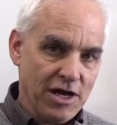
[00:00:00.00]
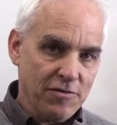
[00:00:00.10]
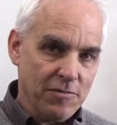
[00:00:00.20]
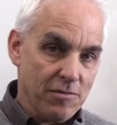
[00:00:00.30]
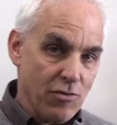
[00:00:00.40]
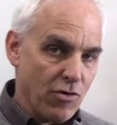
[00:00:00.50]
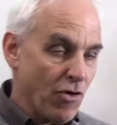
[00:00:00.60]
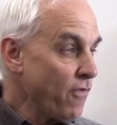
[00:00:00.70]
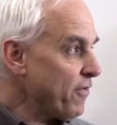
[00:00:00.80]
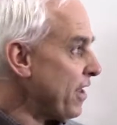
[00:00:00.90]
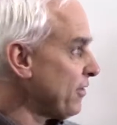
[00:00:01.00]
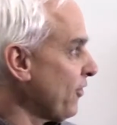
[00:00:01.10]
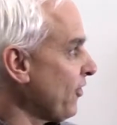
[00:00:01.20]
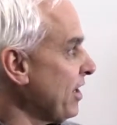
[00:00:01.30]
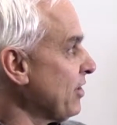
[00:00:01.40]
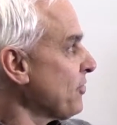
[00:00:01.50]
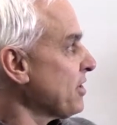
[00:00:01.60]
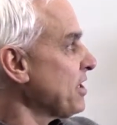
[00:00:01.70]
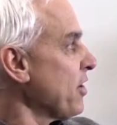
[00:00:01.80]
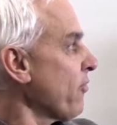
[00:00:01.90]
out, moreover, that there's an
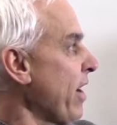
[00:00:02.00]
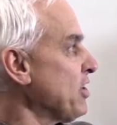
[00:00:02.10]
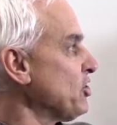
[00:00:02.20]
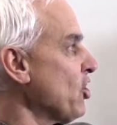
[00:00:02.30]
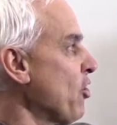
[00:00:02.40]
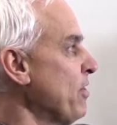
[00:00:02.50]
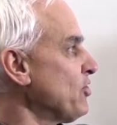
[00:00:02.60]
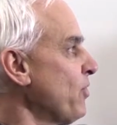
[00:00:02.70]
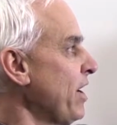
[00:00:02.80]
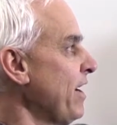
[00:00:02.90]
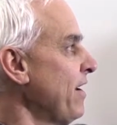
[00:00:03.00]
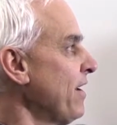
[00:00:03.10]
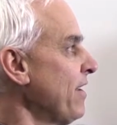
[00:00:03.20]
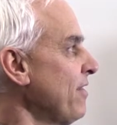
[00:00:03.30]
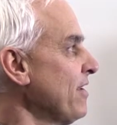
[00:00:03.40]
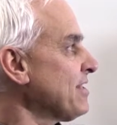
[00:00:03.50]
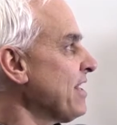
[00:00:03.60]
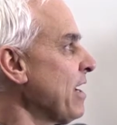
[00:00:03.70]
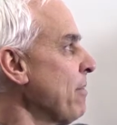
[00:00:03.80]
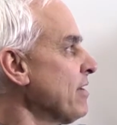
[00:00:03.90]
interesting ratio between this
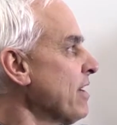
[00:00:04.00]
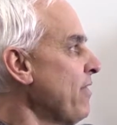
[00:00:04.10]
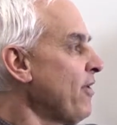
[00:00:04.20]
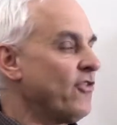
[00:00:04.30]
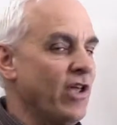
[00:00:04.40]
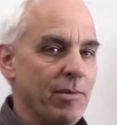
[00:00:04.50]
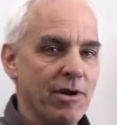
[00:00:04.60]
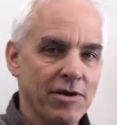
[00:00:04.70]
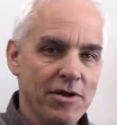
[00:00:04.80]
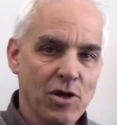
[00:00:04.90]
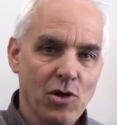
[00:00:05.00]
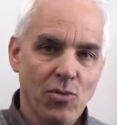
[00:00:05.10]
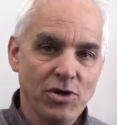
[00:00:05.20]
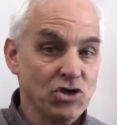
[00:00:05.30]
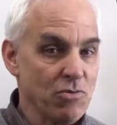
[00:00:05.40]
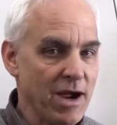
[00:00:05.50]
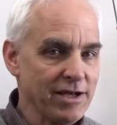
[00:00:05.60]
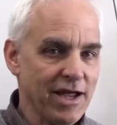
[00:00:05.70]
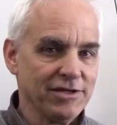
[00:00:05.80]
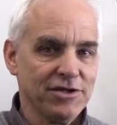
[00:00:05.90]
segment and this segment, which you
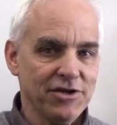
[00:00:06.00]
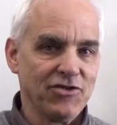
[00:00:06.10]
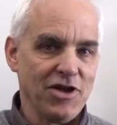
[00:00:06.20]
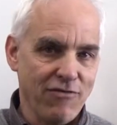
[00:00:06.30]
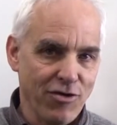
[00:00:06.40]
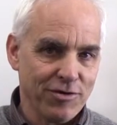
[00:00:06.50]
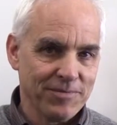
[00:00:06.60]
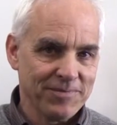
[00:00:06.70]
might like to discover.